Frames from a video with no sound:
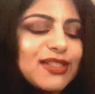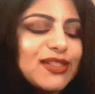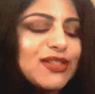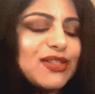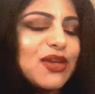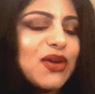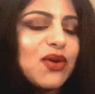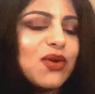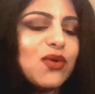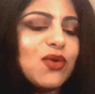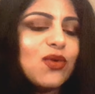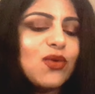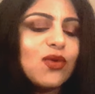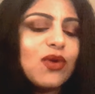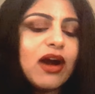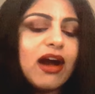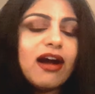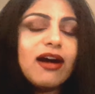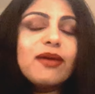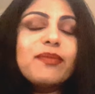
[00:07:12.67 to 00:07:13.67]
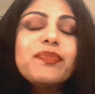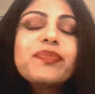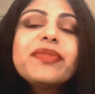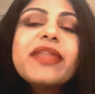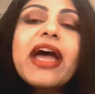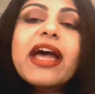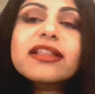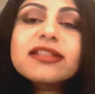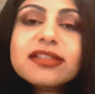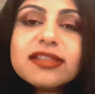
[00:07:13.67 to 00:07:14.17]
So
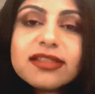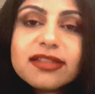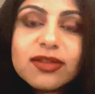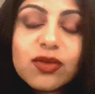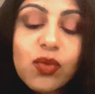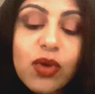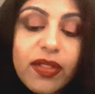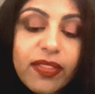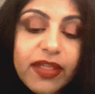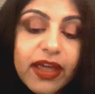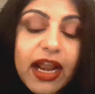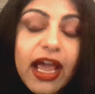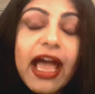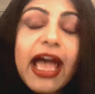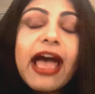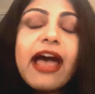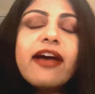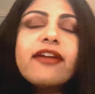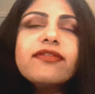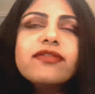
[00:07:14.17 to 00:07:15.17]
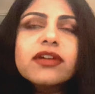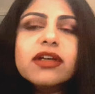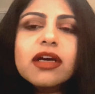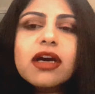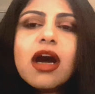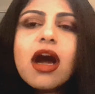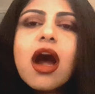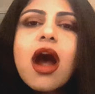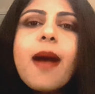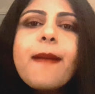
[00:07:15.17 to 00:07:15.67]
that's the one that I have
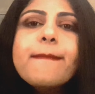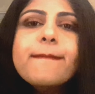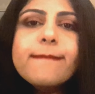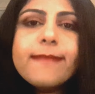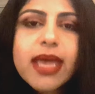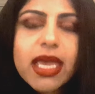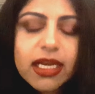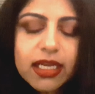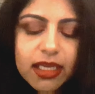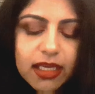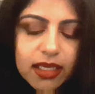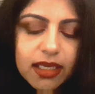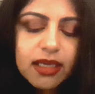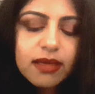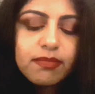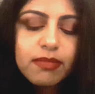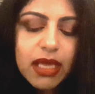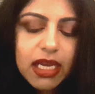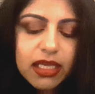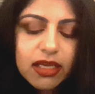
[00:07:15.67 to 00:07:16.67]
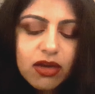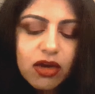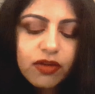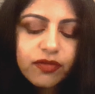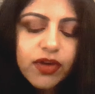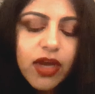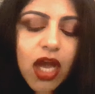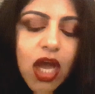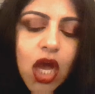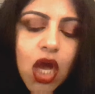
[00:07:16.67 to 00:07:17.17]
many of.